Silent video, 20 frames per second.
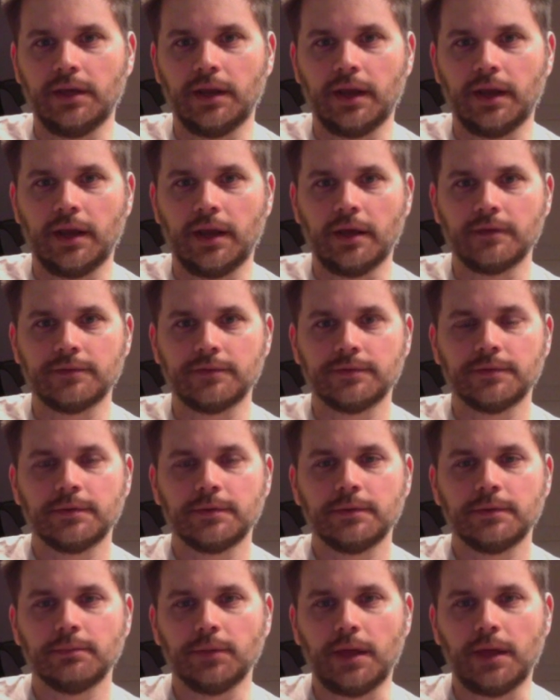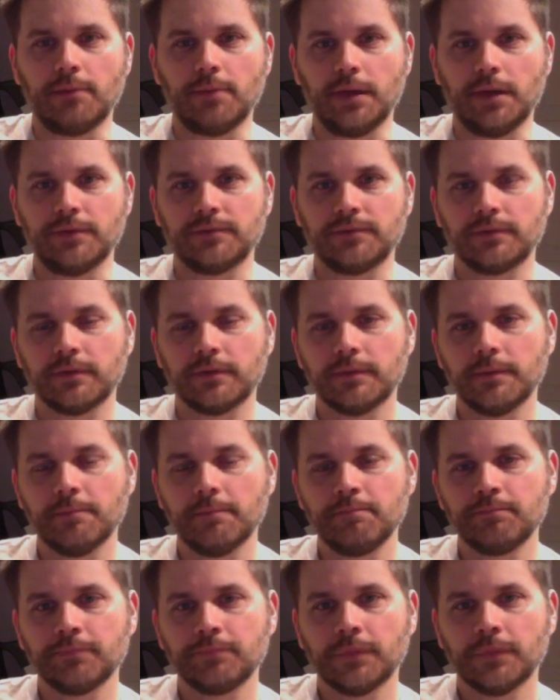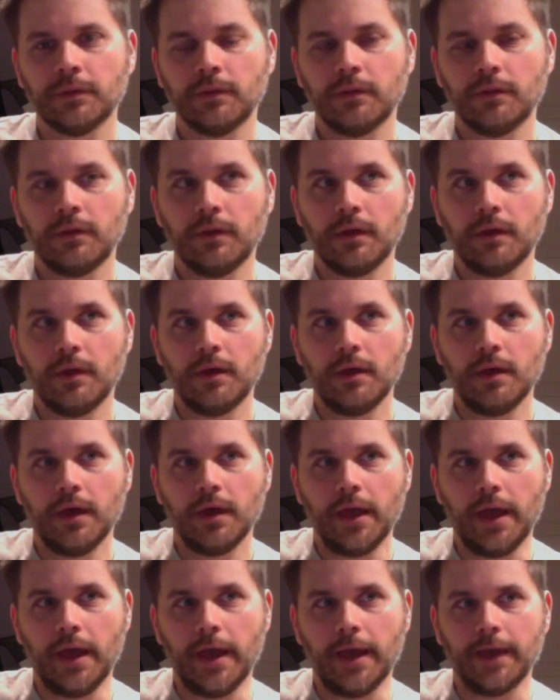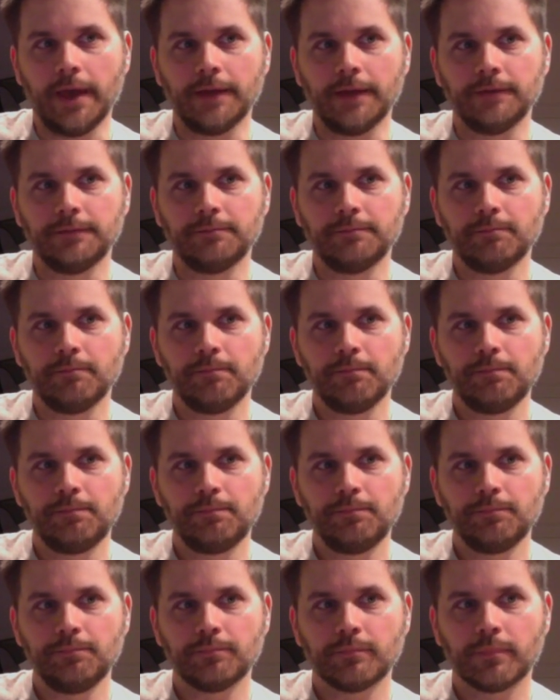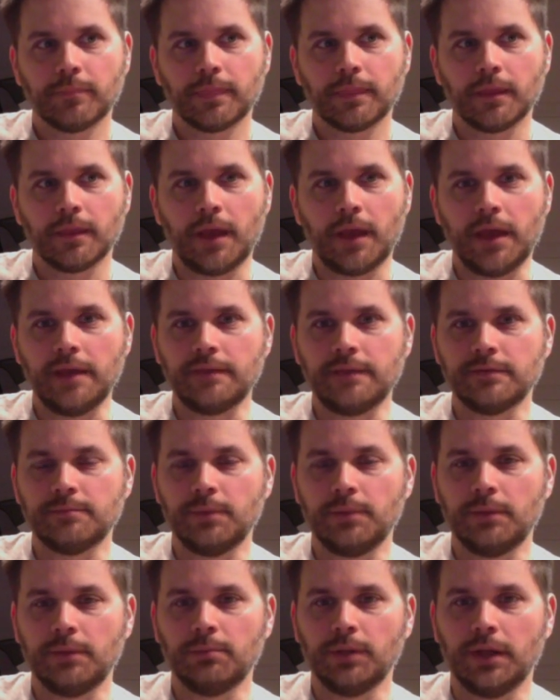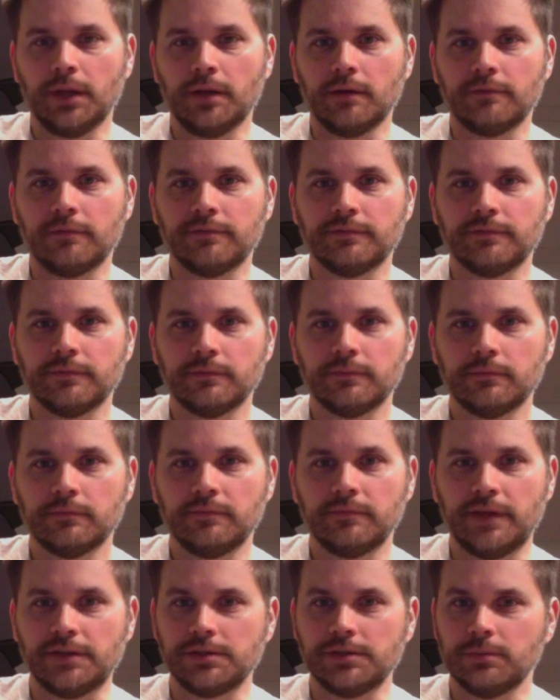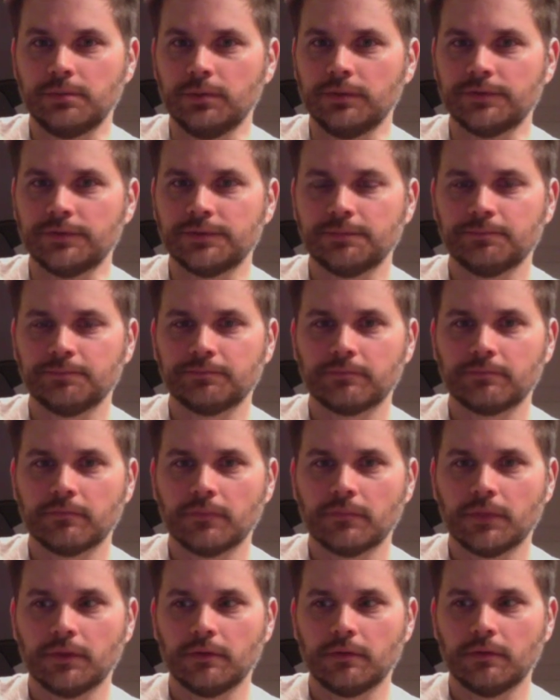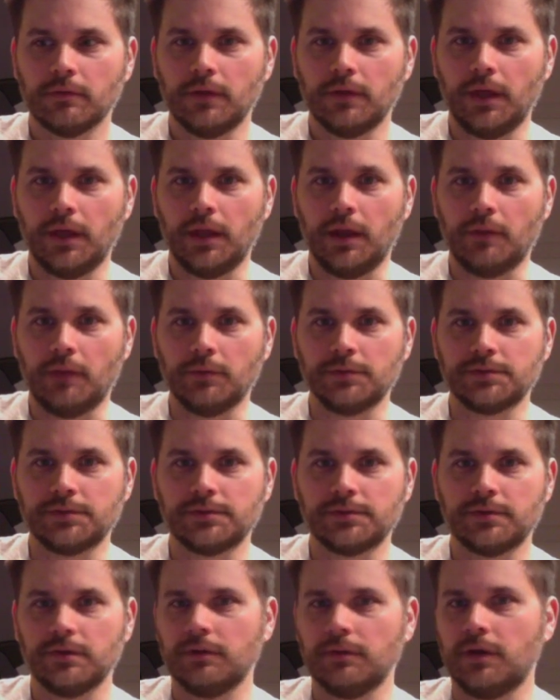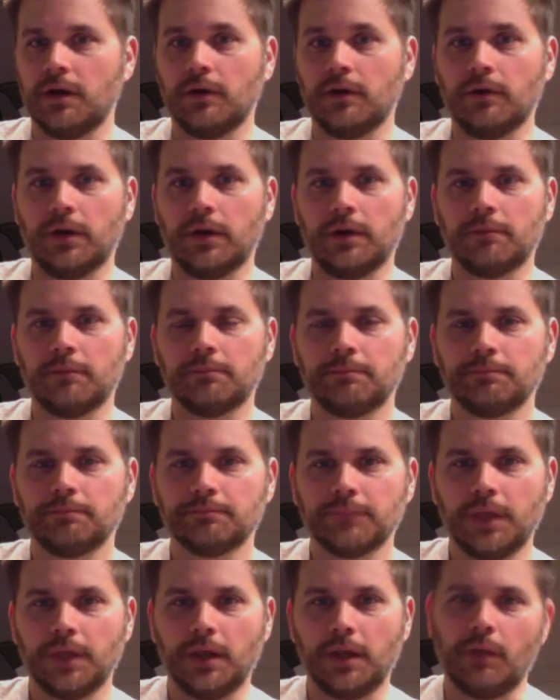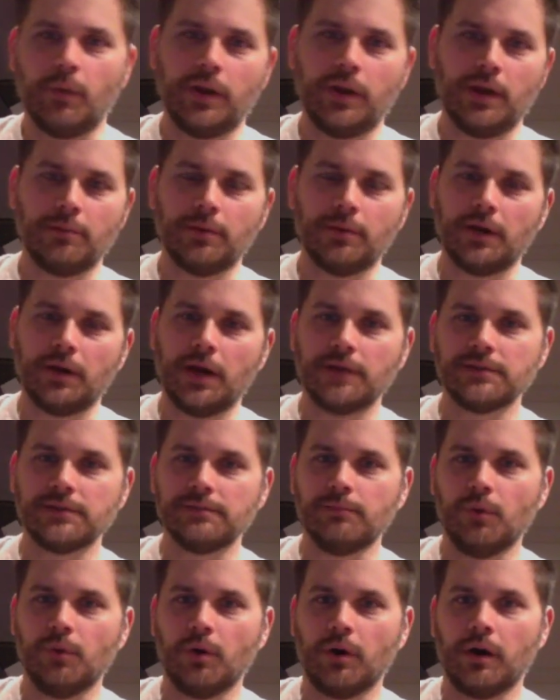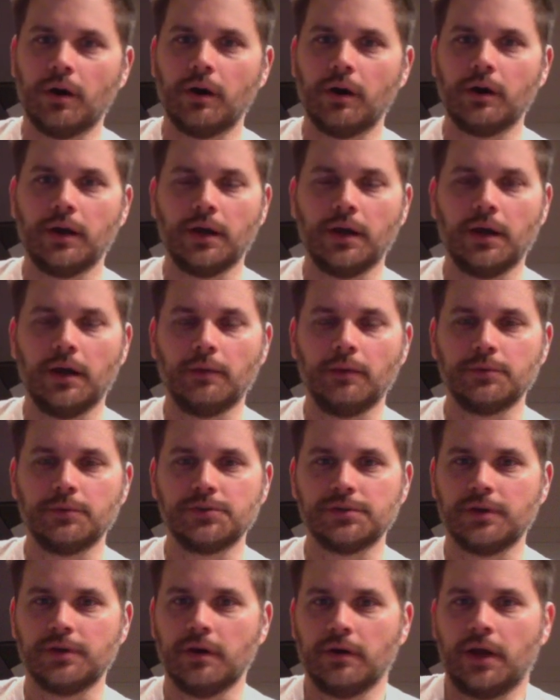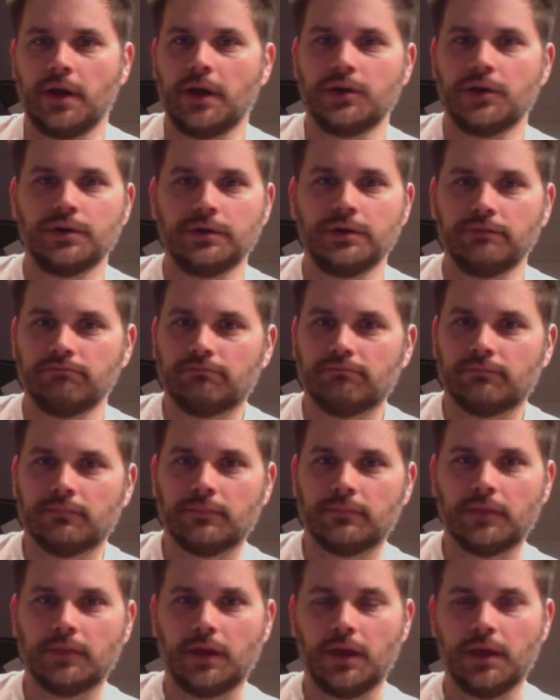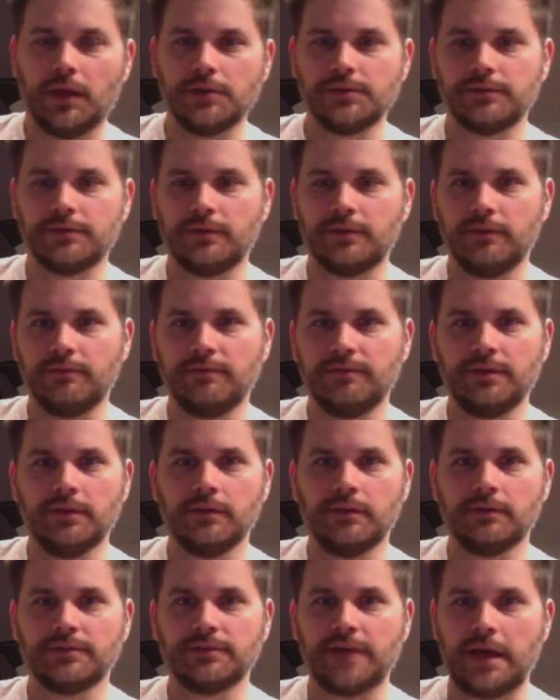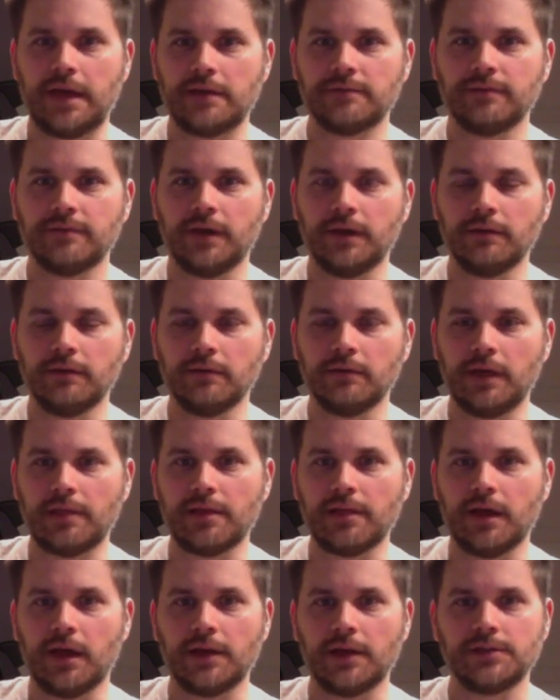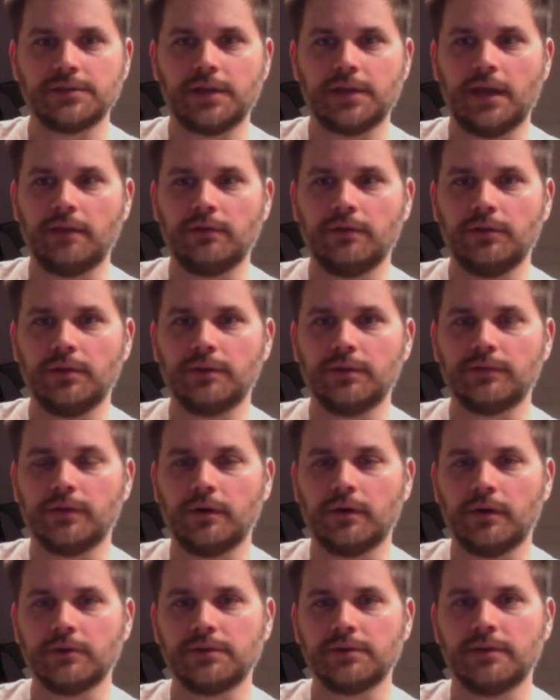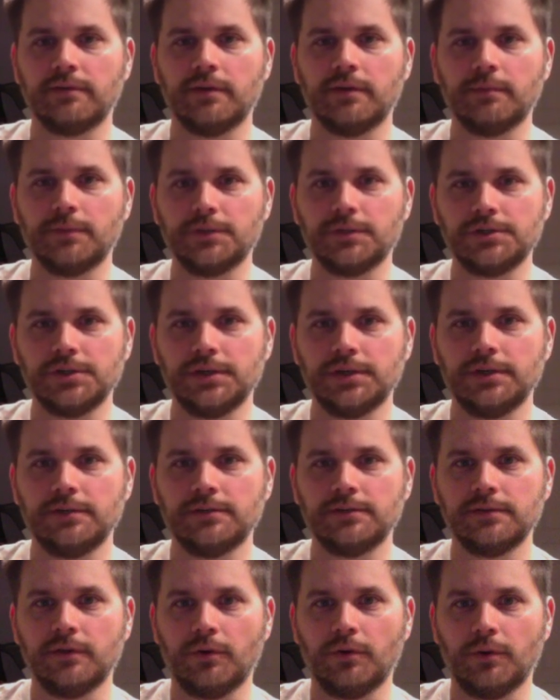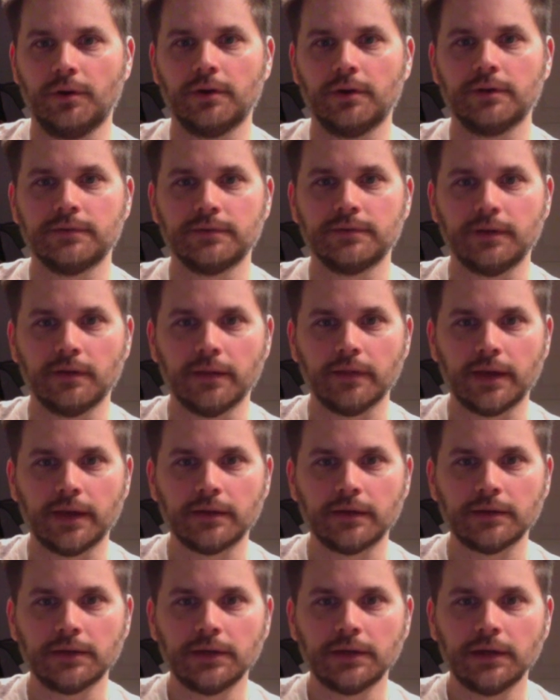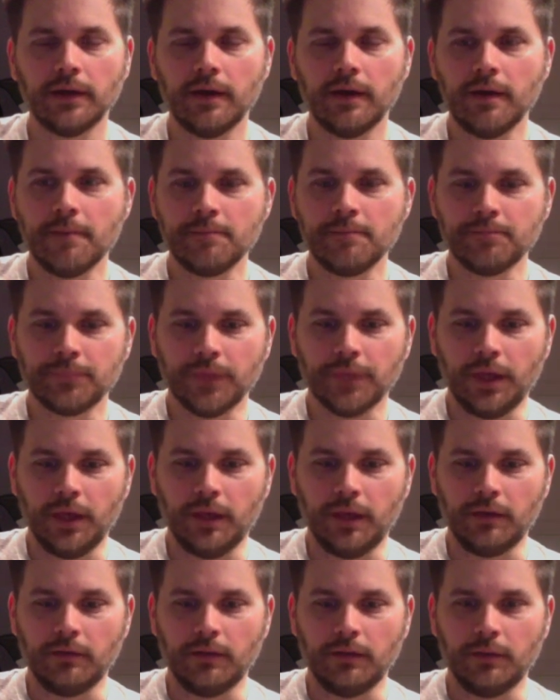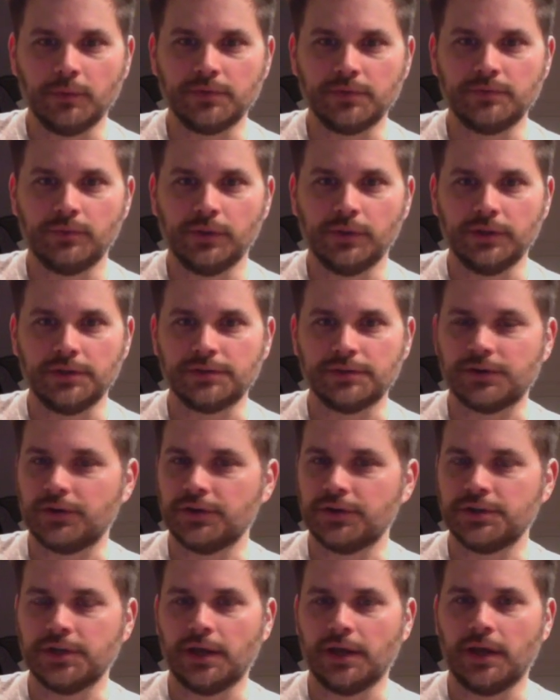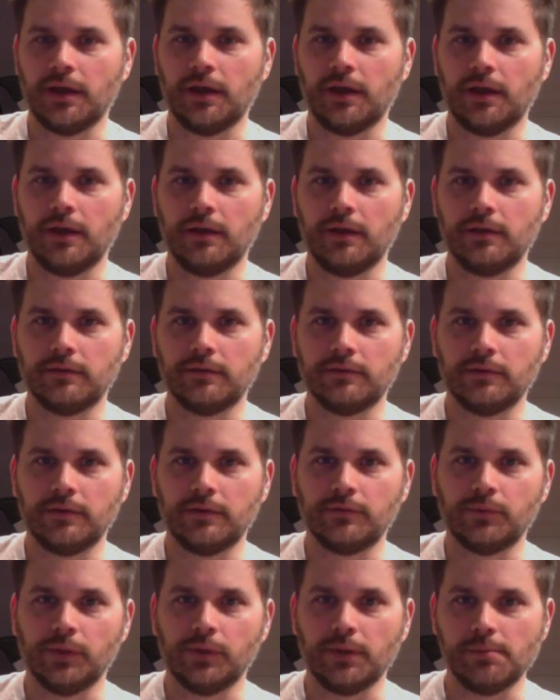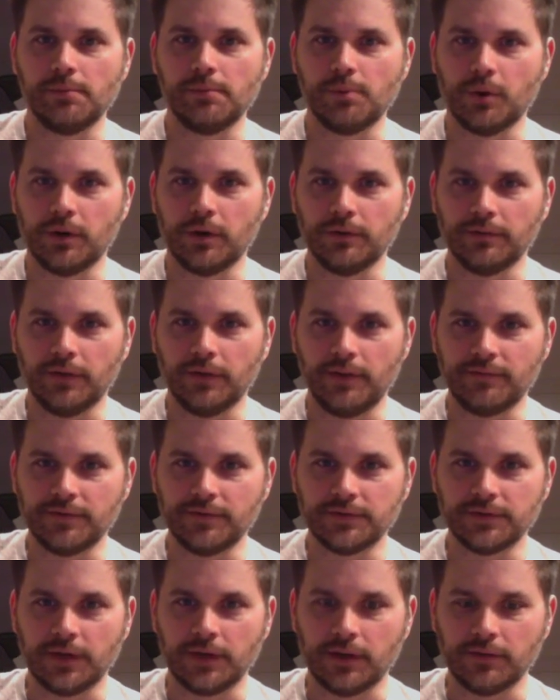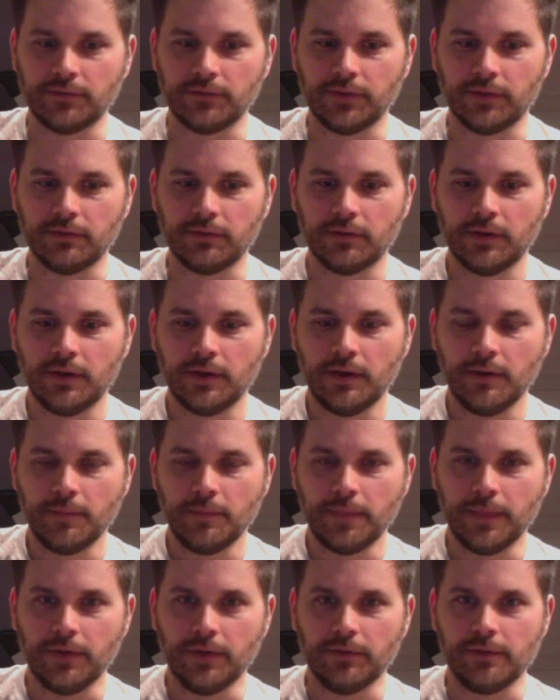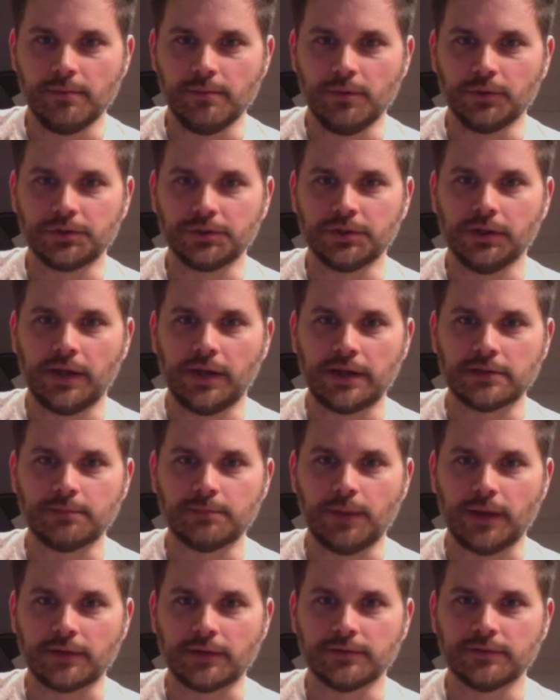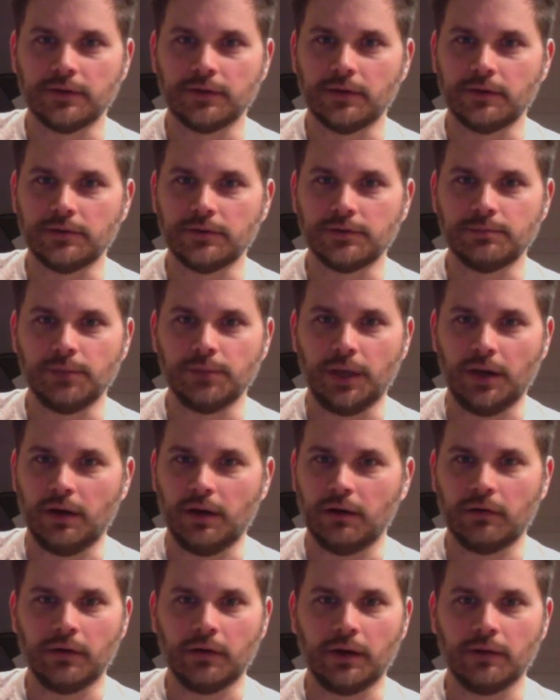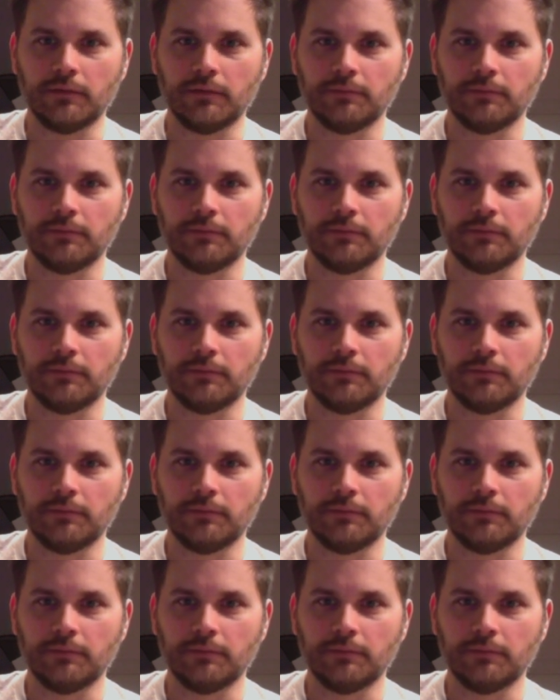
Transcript: I guess, plant based. And I ate this big plate of vegetables, and I was still hungry. And I went up and got some more, and I, I was just hungry. I couldn't, I, I, just didn't feel satisfied. And I thought, I just can't do this. You know, I was giving up the cheese and the oils and all that. And it was really discouraging. I, it's, it's really important to emphasize that, you know, the emotional aspects, uh, just being hungry